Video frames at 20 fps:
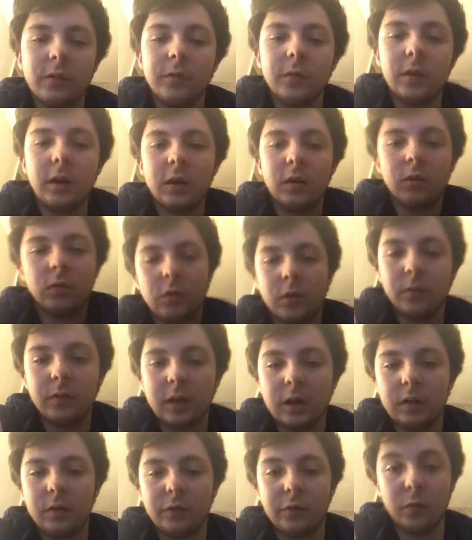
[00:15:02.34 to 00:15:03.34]
of getting
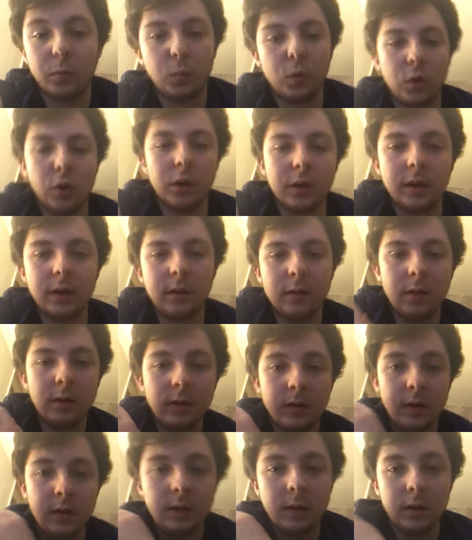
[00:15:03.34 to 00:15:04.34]
coronavirus from working.
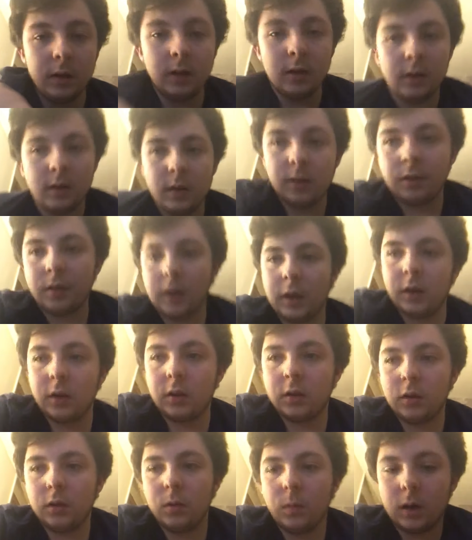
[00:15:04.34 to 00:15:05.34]

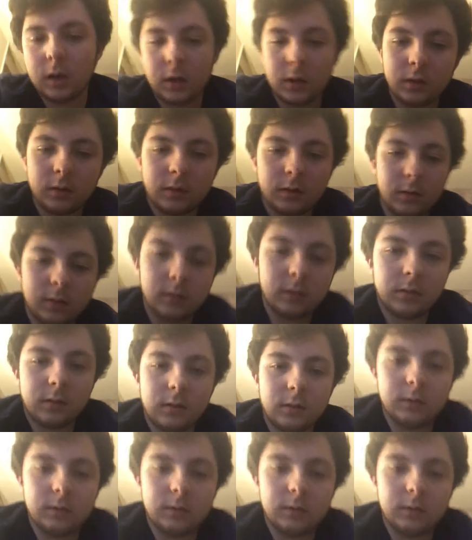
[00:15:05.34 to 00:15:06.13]
Thank you, and